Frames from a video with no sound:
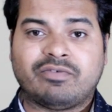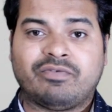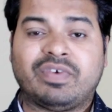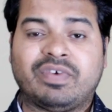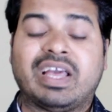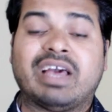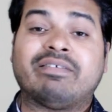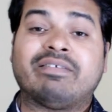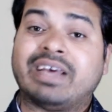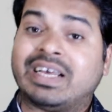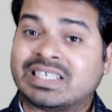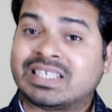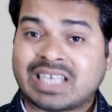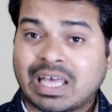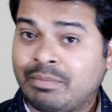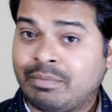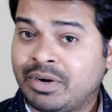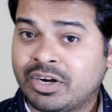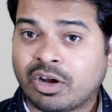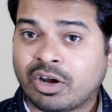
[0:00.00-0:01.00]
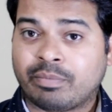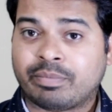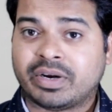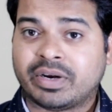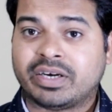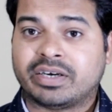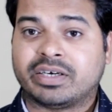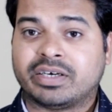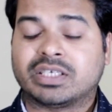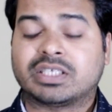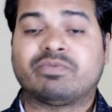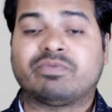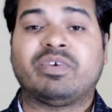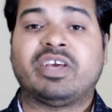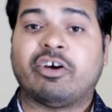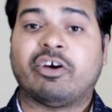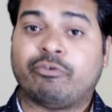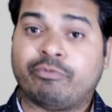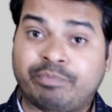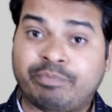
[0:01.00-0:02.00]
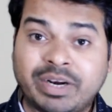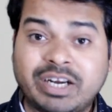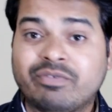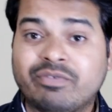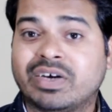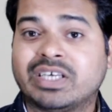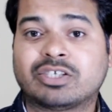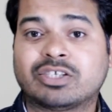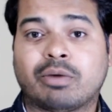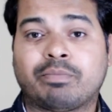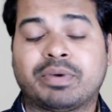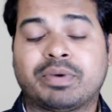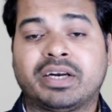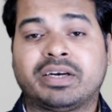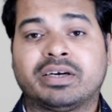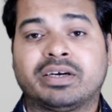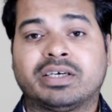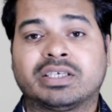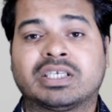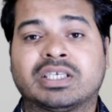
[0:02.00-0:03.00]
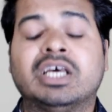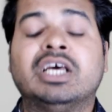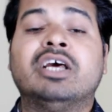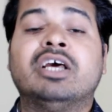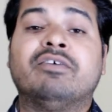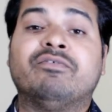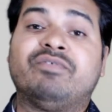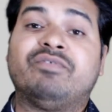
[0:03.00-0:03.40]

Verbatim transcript: we have assignment operators, we have bitwise operators,